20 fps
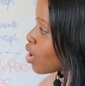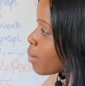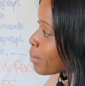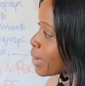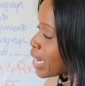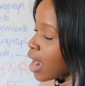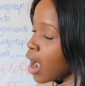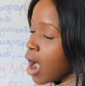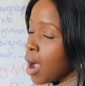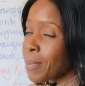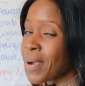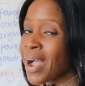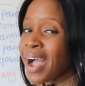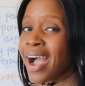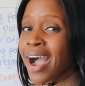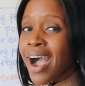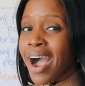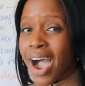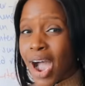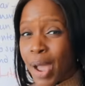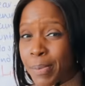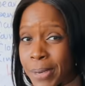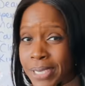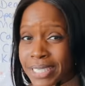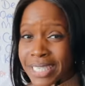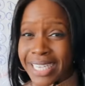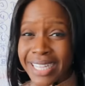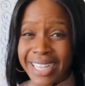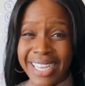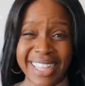coming up, I
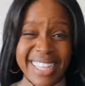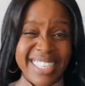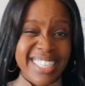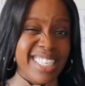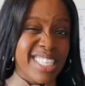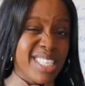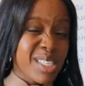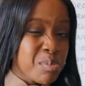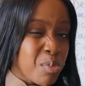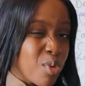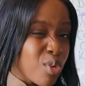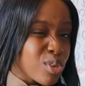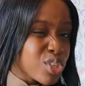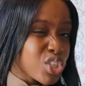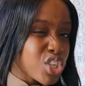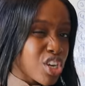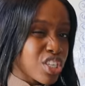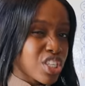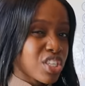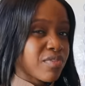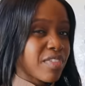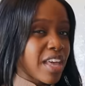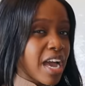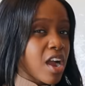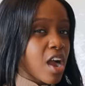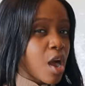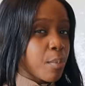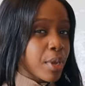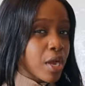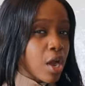personally think there's a small chance of
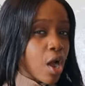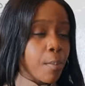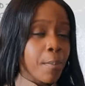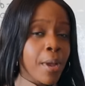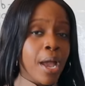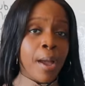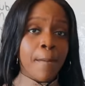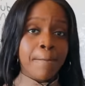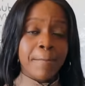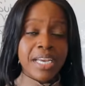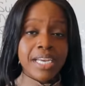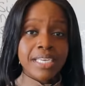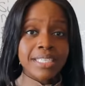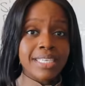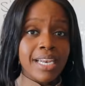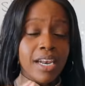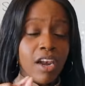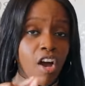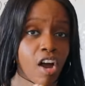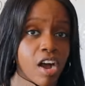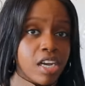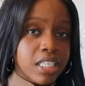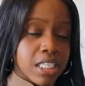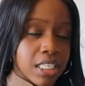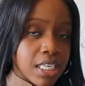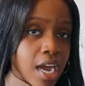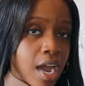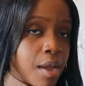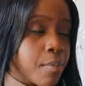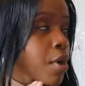that coming up because the last
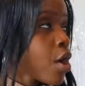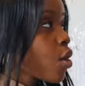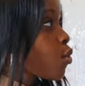time